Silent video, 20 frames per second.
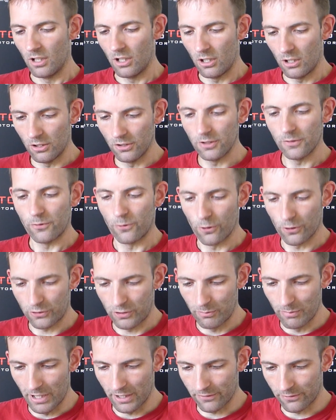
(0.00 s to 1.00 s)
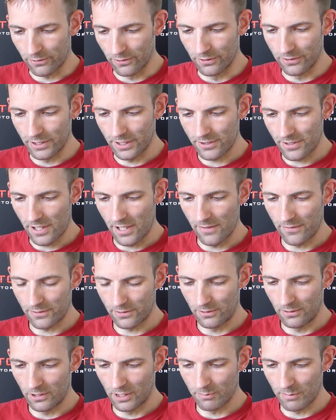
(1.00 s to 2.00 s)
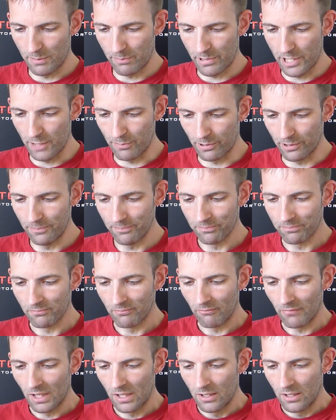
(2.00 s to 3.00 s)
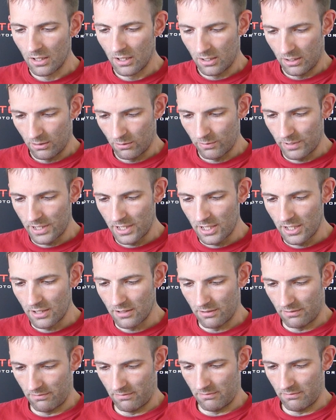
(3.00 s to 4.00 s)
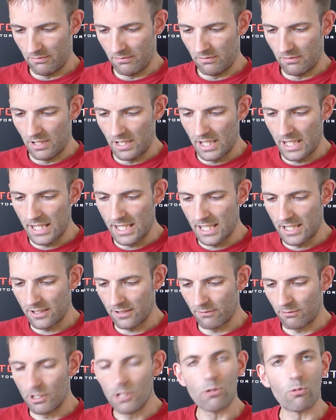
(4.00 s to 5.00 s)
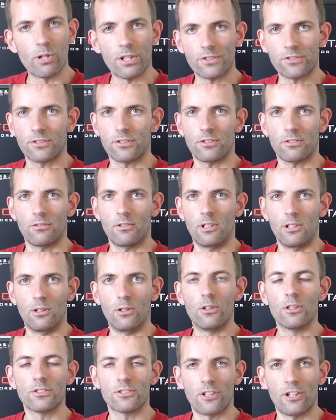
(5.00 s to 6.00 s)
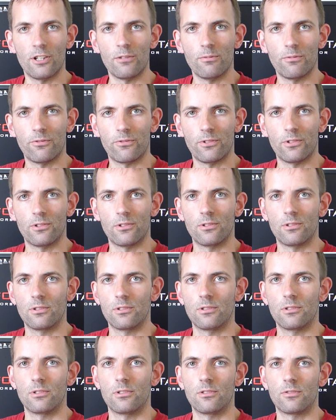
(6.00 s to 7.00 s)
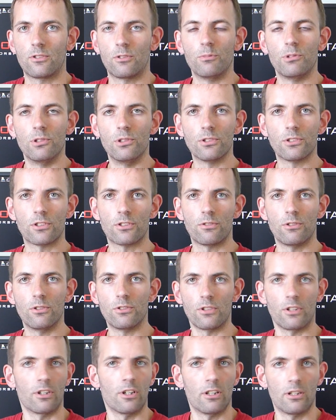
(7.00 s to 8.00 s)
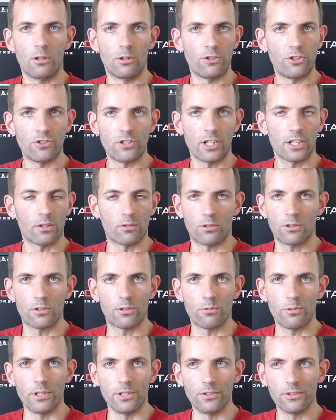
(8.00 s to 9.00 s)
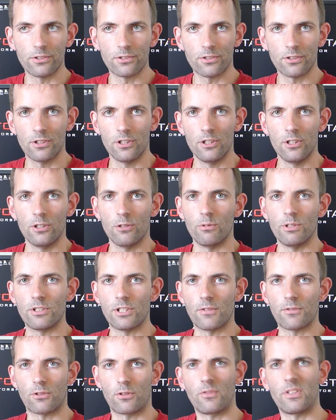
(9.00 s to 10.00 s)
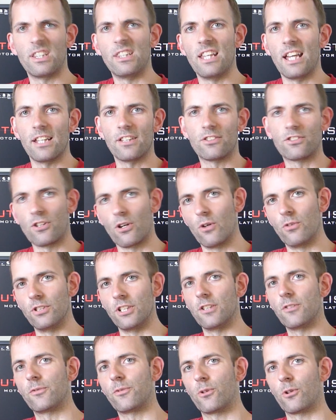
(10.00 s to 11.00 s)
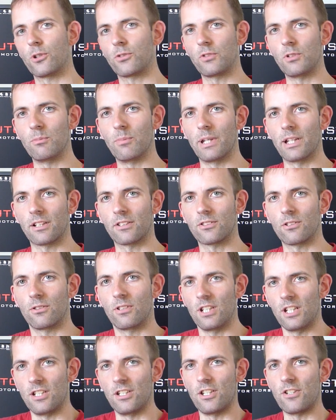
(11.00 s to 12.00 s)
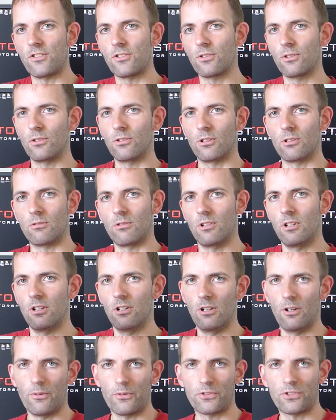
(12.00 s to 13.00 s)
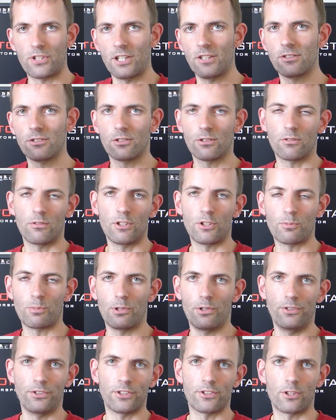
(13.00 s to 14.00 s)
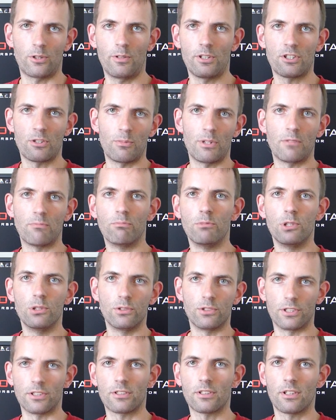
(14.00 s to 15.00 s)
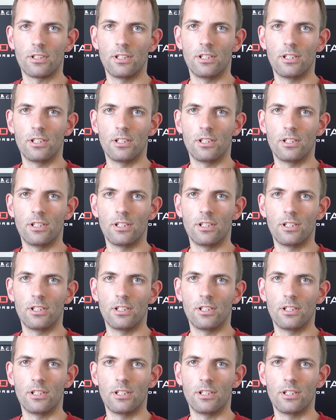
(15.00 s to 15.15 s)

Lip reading: On the force feedback front, as I have to look at my paper, we had a request a long time from users using a Logitech or other wheels, which have sort of a dead zone in the force feedback. So the initial off-center response is always a bit muted.